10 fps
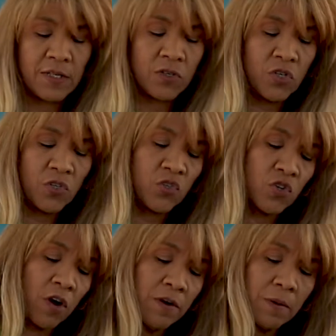to
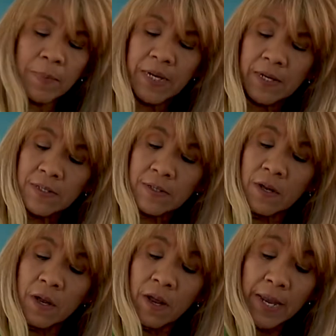start because
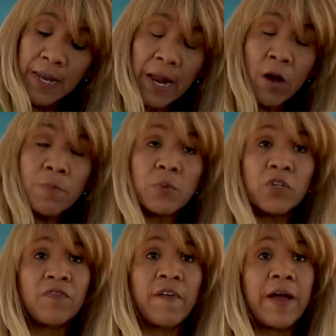it helps with
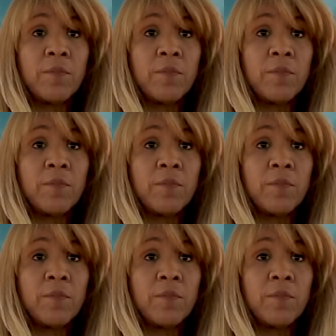your fine